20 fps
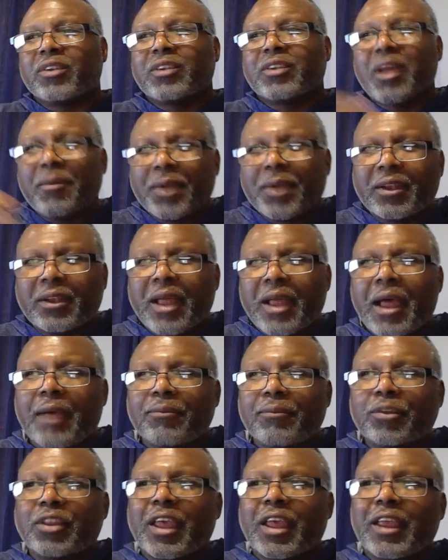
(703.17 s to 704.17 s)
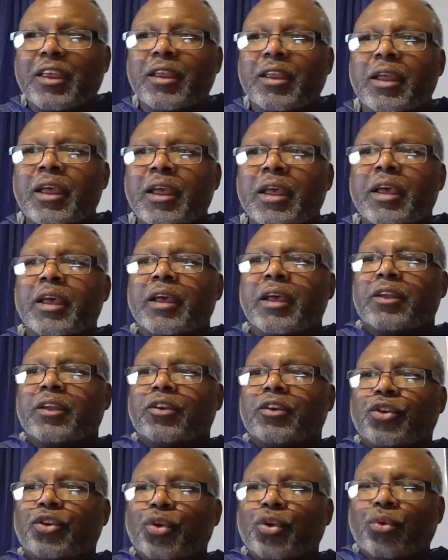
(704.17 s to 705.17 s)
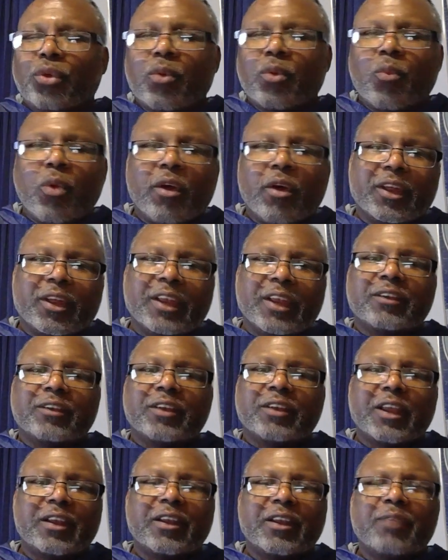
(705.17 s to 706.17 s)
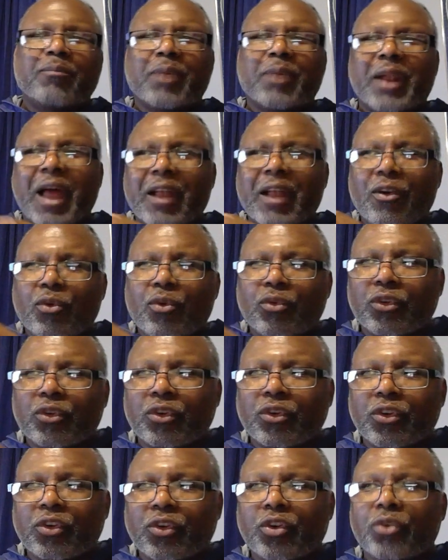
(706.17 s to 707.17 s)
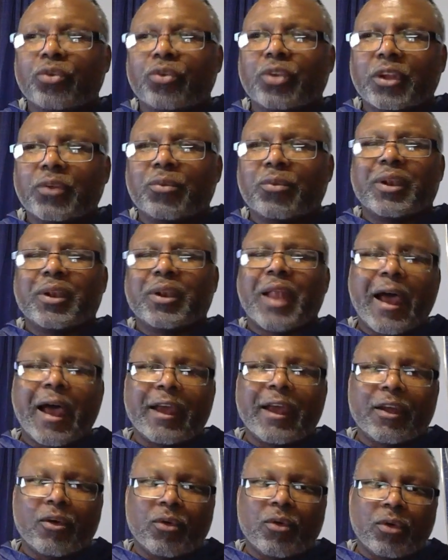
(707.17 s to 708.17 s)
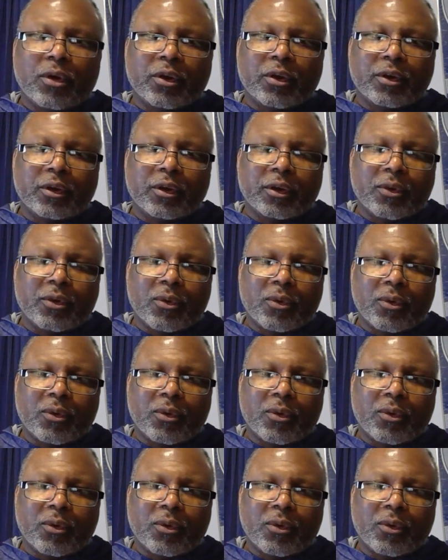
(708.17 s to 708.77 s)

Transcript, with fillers: Some of the times they do the work and send it, but I don't usually rely on